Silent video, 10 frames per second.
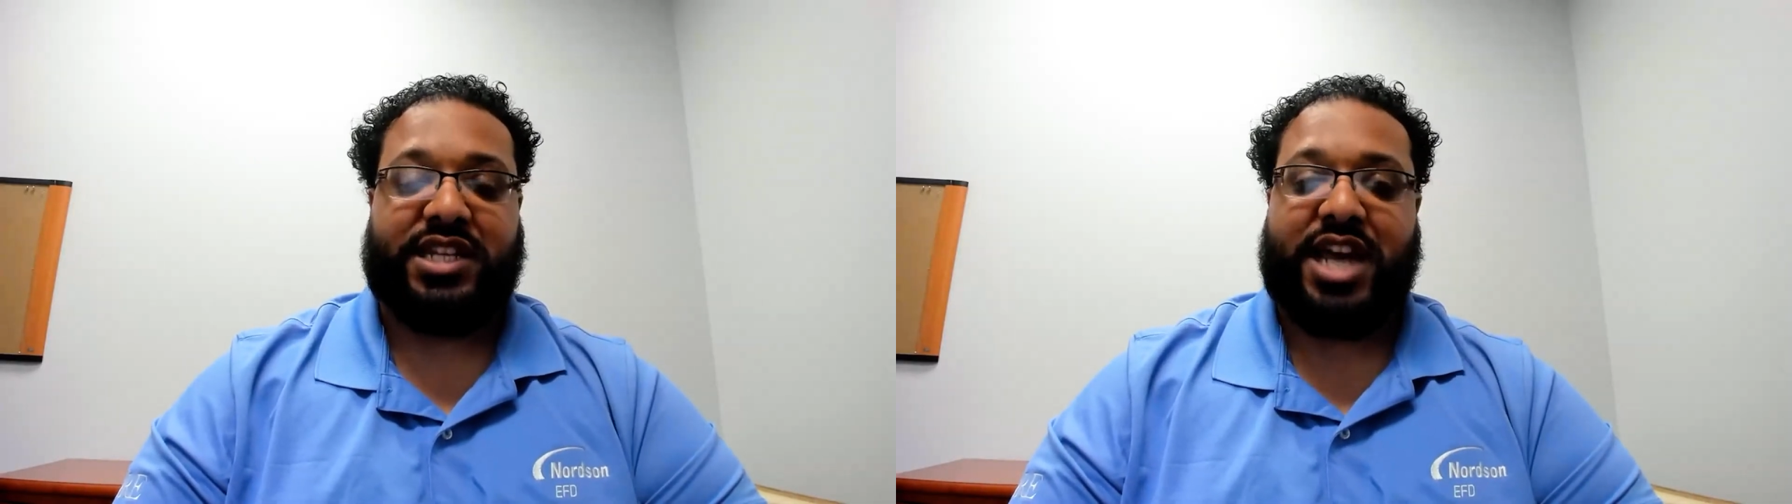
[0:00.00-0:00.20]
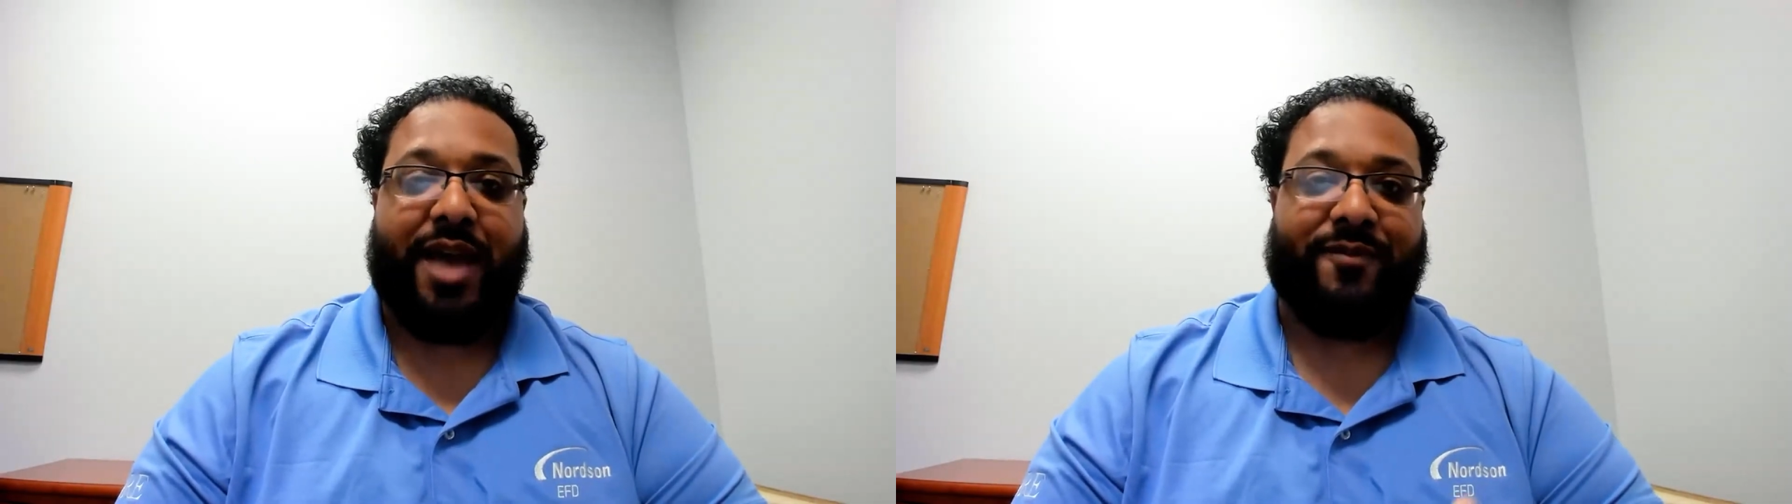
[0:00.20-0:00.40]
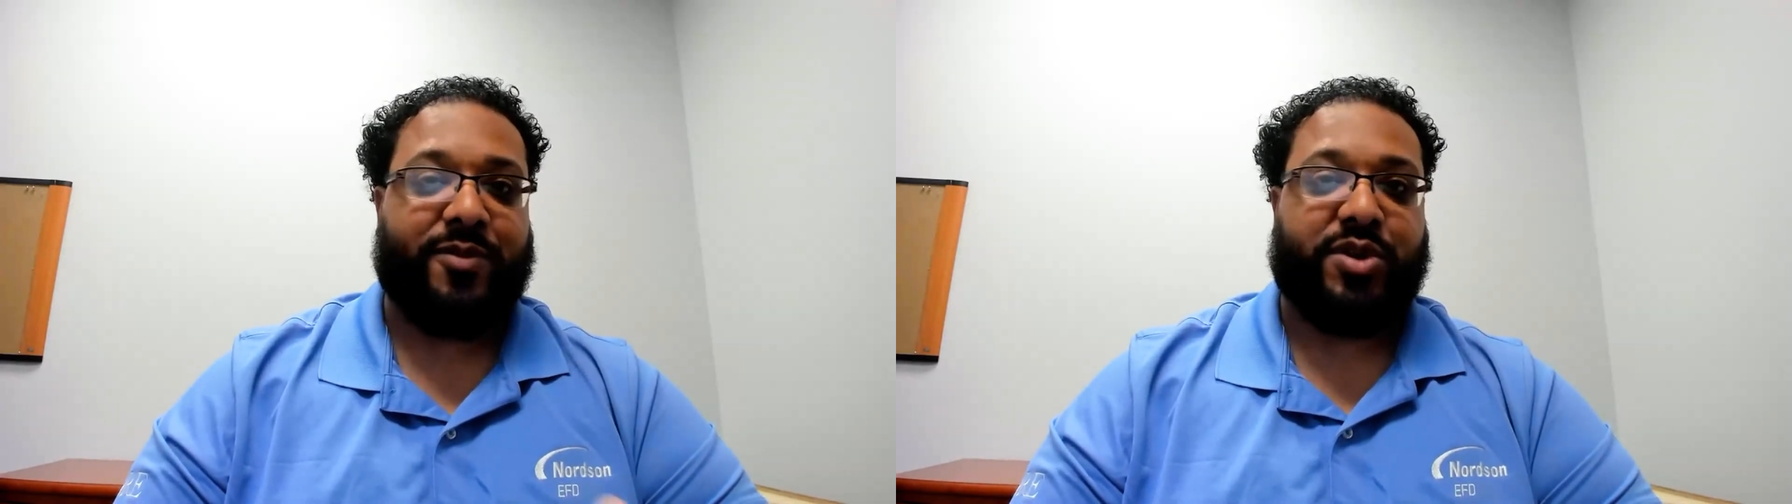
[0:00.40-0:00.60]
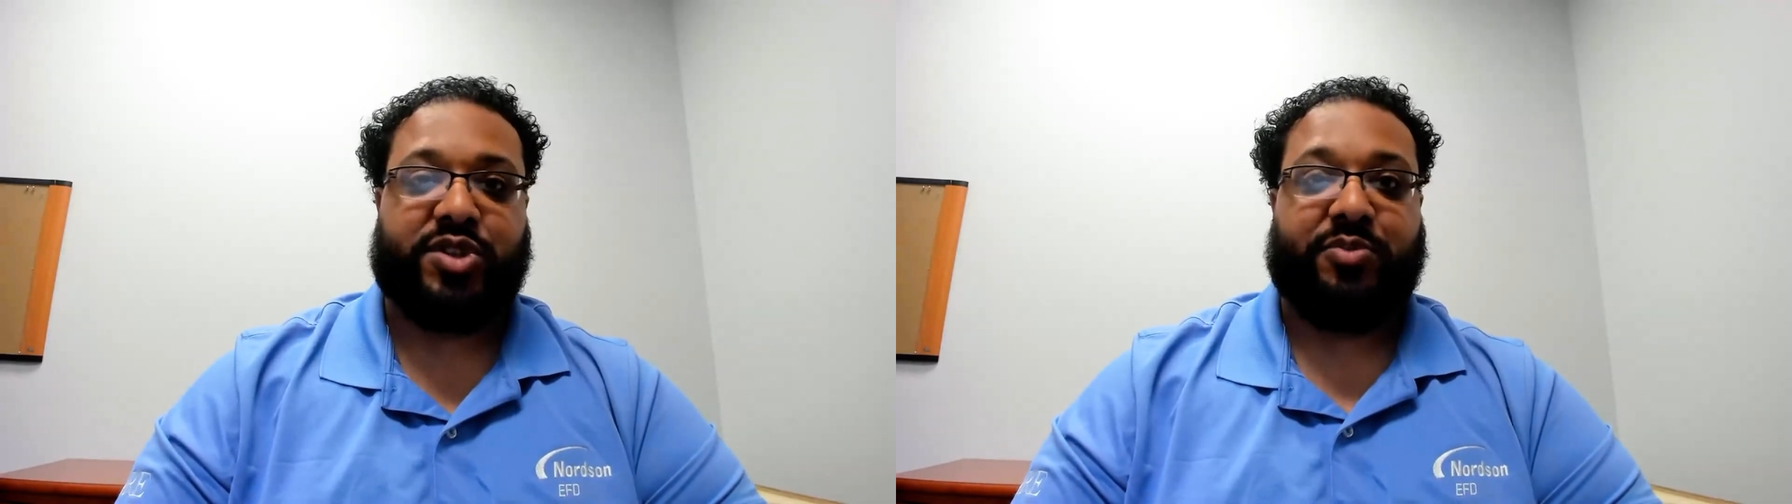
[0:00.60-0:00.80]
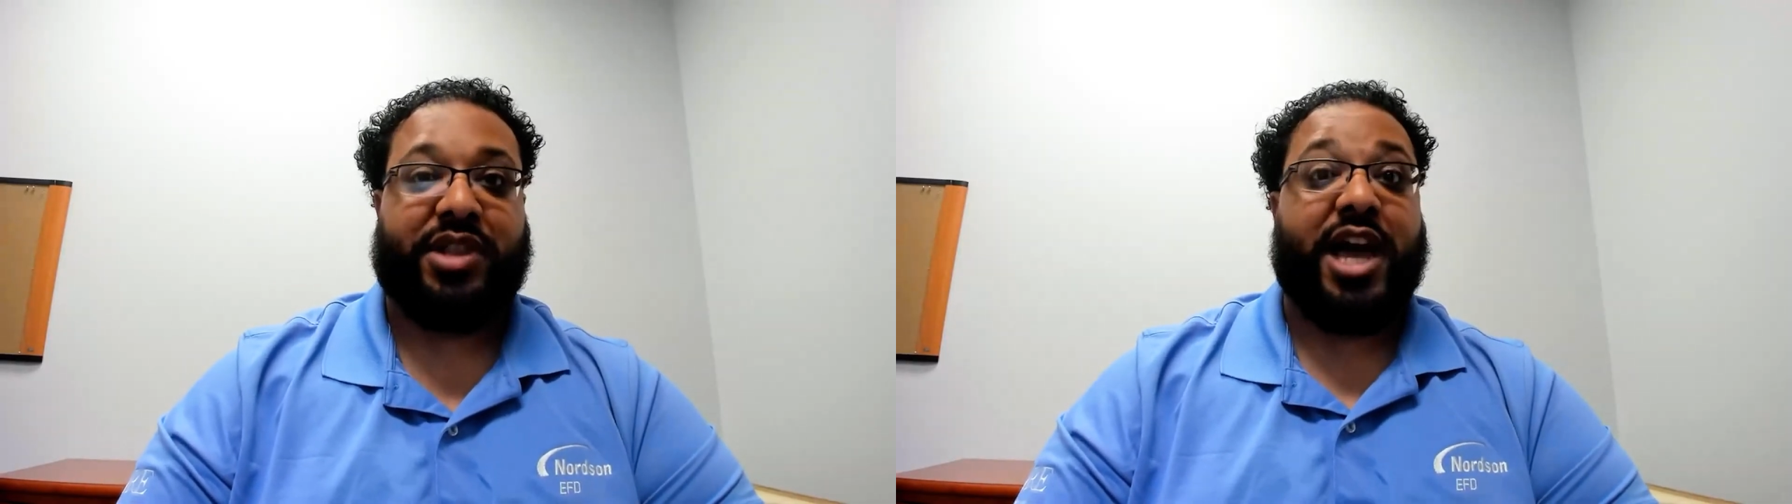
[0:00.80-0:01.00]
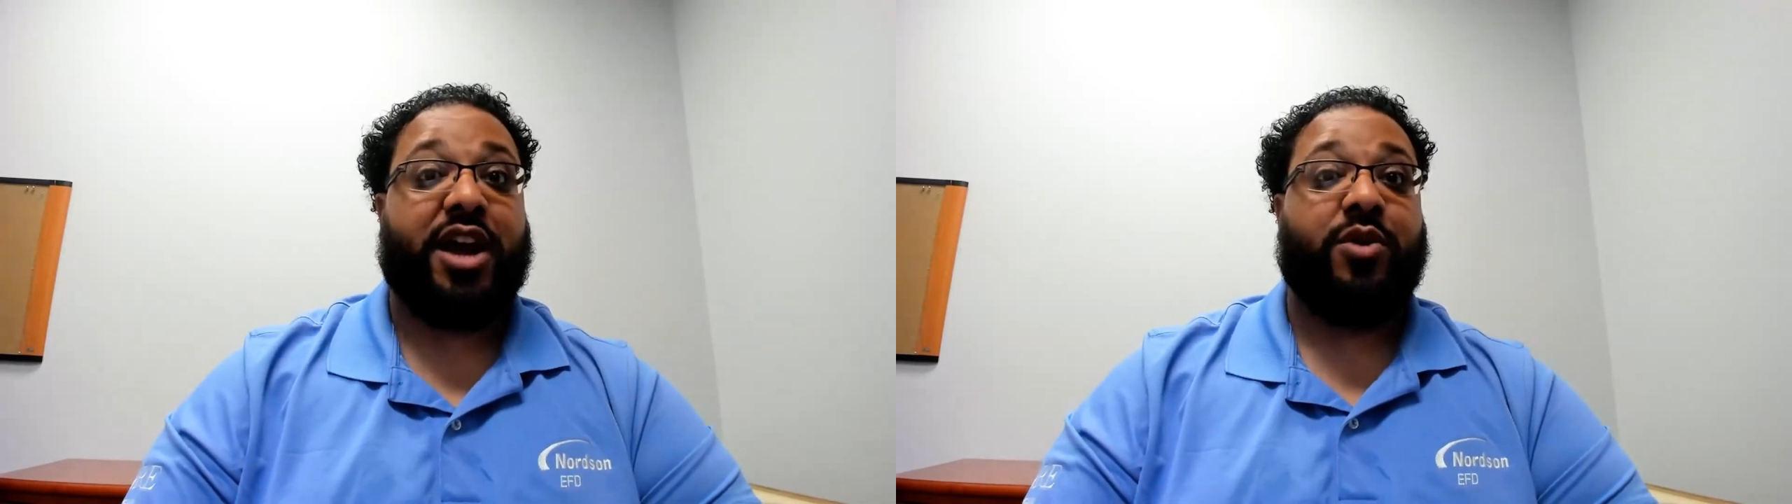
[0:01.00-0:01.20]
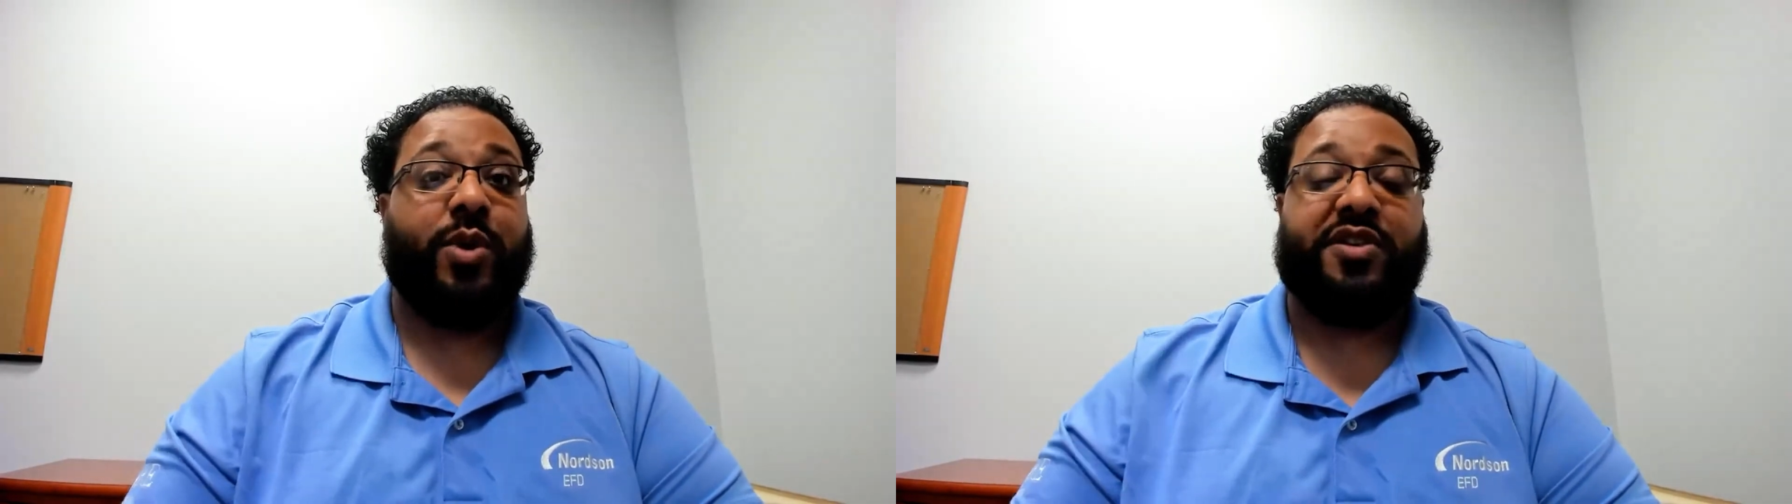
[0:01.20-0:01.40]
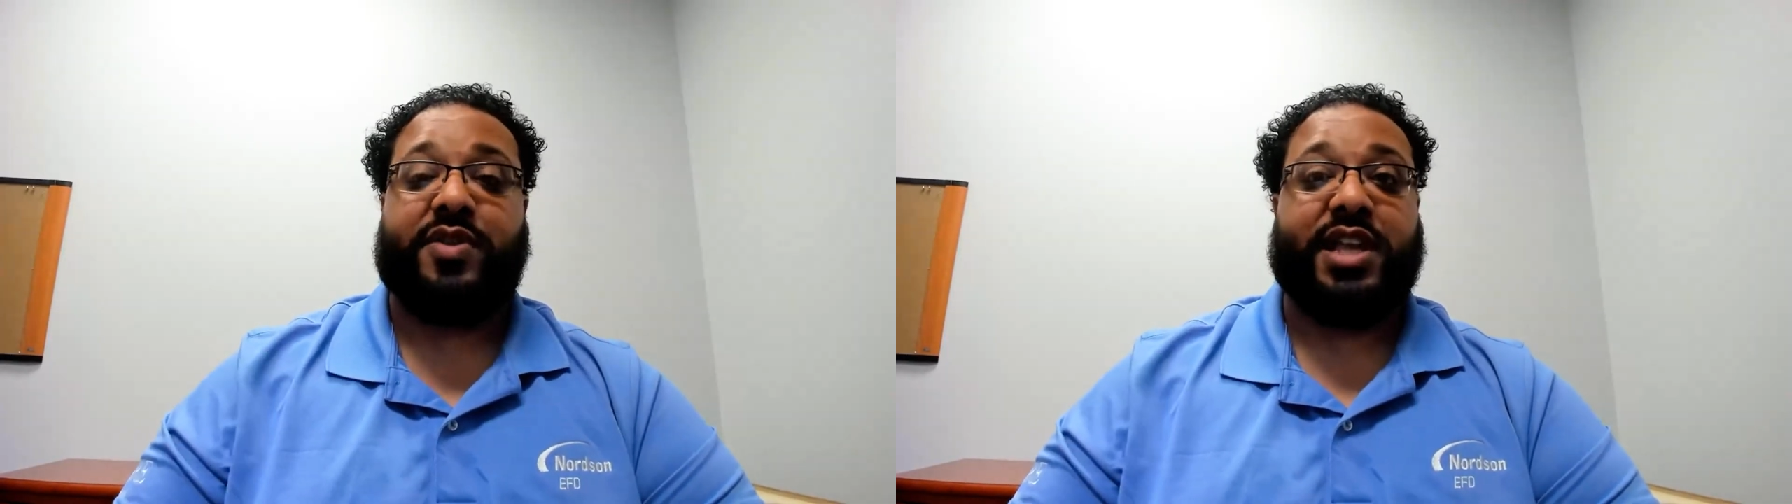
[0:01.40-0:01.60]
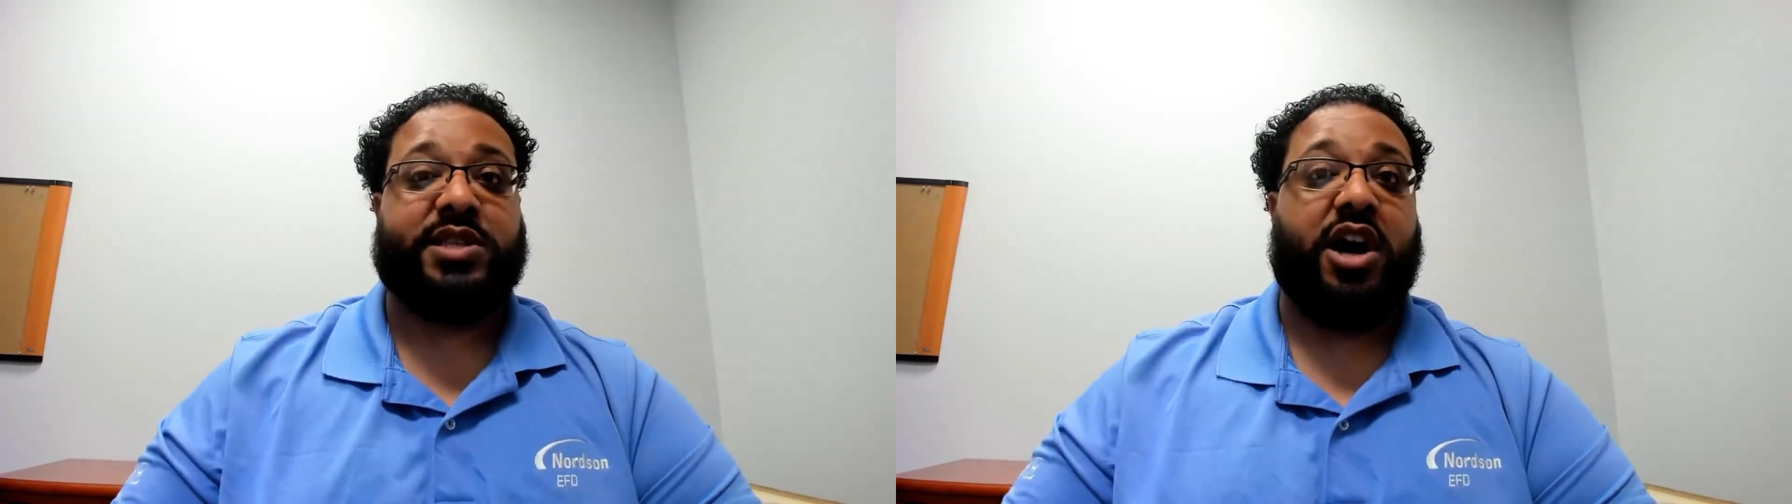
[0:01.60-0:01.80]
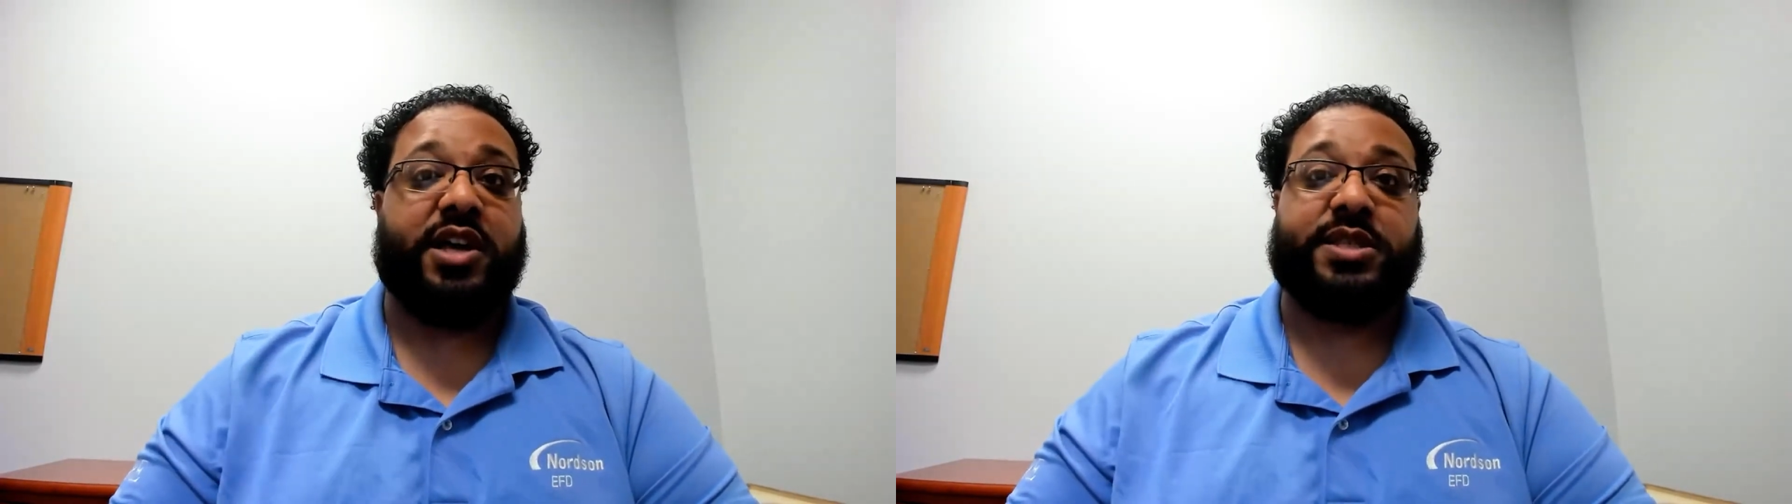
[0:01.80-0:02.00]
time from your supplier, whether that's
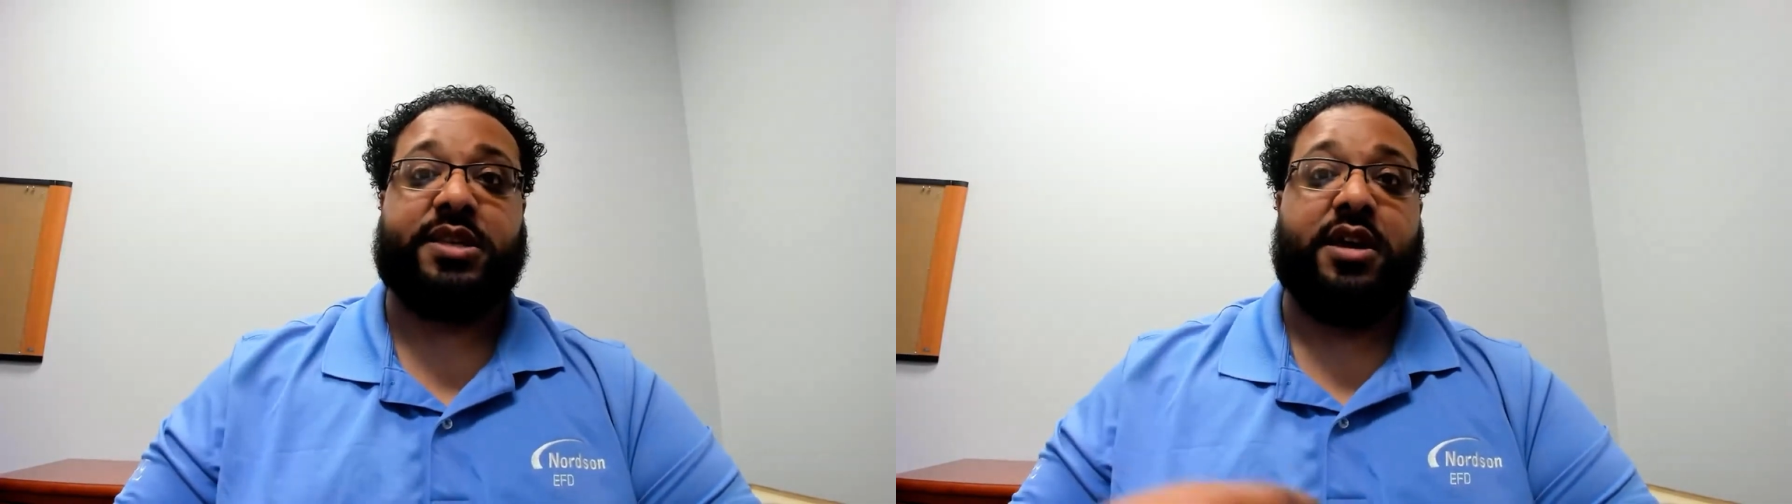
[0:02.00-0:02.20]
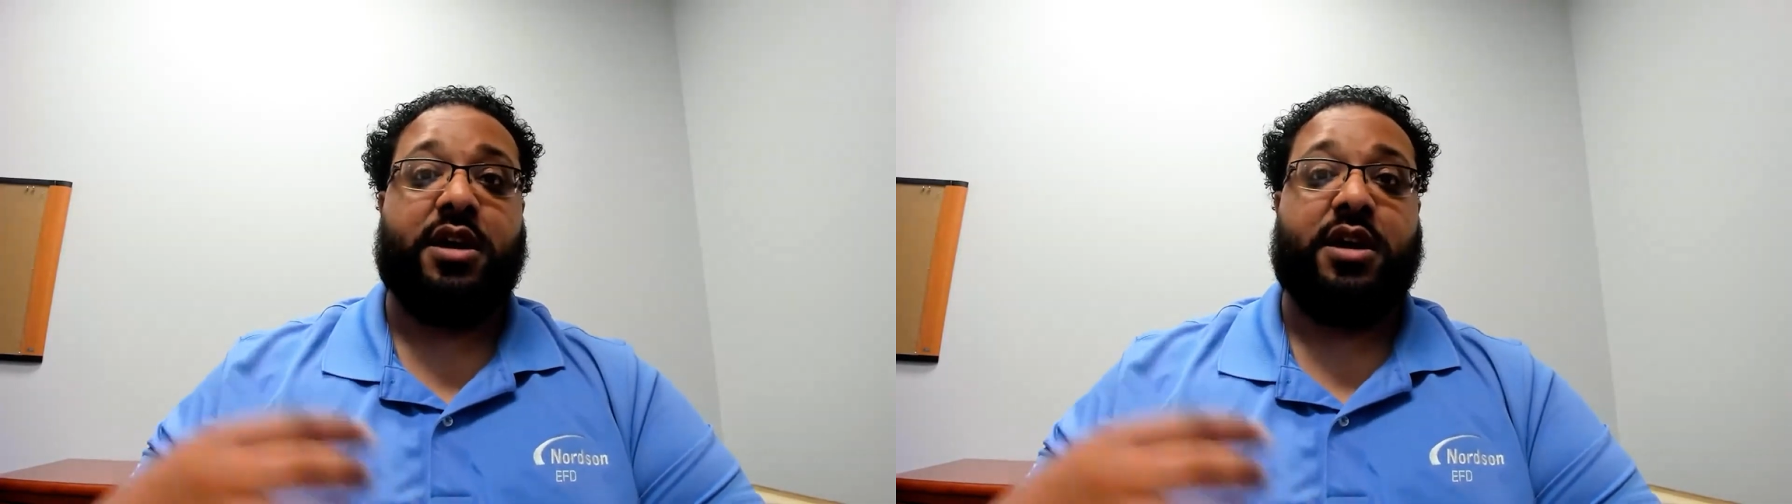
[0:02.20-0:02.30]
us